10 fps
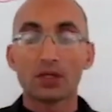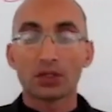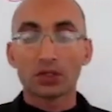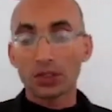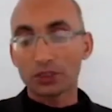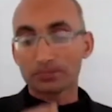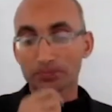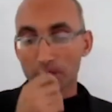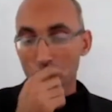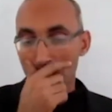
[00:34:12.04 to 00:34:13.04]

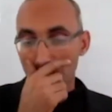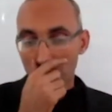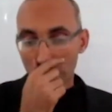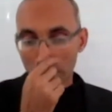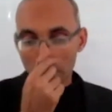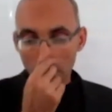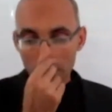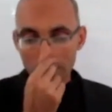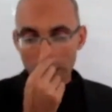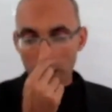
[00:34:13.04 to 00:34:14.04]
Good.
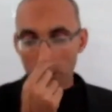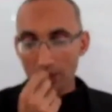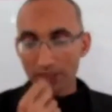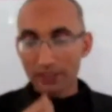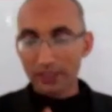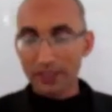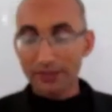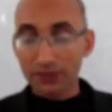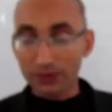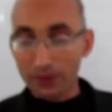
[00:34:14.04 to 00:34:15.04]
Also,
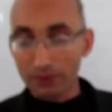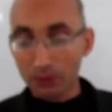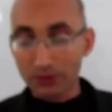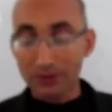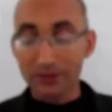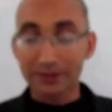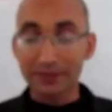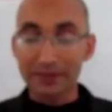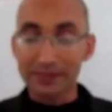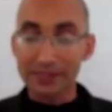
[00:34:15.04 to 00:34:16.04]
another important
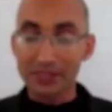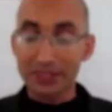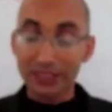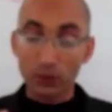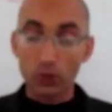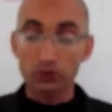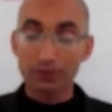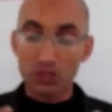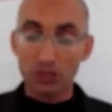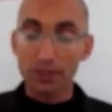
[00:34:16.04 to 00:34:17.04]
thing we should
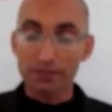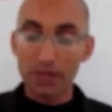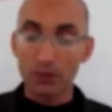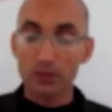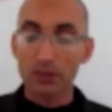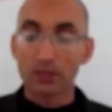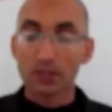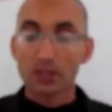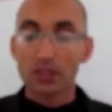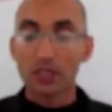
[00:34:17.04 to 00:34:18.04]
mention about
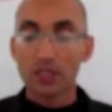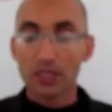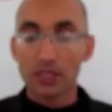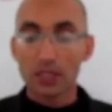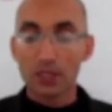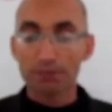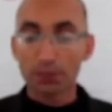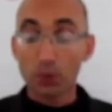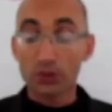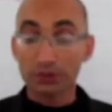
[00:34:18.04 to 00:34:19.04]

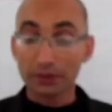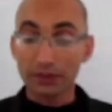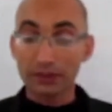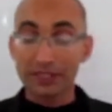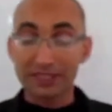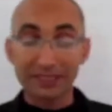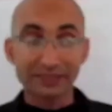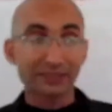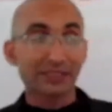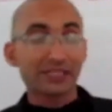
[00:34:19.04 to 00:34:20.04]
poetry,
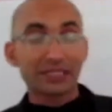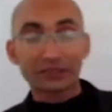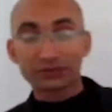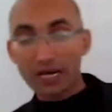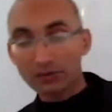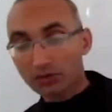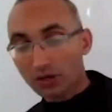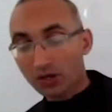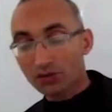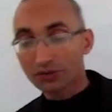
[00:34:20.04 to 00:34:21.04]
this crown
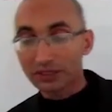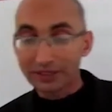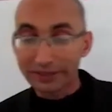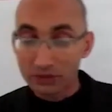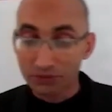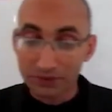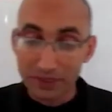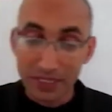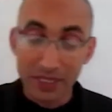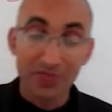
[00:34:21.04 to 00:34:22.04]
of
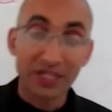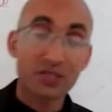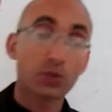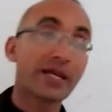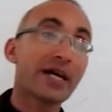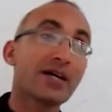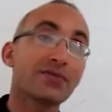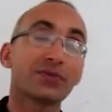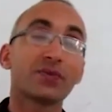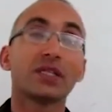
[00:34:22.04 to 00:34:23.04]
literature, that we
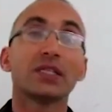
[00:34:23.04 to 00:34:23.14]
have